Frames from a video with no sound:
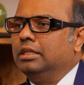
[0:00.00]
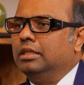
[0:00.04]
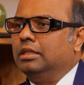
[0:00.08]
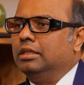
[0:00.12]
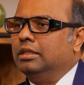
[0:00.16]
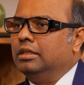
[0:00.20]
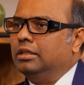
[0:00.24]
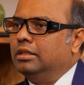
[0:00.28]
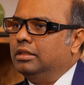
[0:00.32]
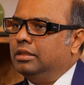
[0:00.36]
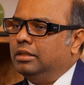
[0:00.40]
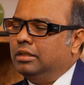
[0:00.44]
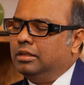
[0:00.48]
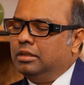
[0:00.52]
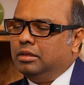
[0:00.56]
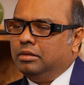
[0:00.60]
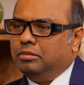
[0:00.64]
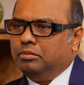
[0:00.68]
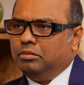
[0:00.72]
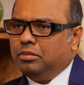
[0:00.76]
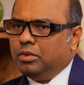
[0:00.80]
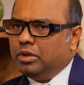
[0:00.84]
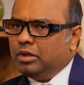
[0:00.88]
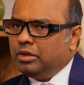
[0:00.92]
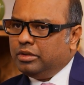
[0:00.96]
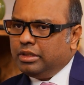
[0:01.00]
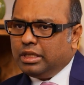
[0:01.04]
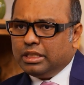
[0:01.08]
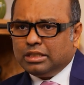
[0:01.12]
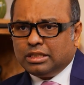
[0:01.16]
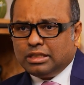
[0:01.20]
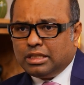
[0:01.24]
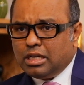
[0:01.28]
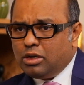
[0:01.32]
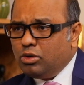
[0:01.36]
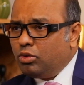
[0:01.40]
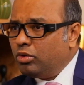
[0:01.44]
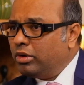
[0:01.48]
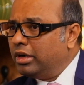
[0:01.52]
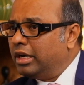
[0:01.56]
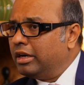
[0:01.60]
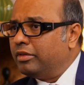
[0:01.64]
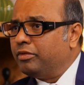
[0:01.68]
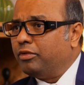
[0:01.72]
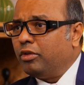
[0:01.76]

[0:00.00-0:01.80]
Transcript: they're still growing at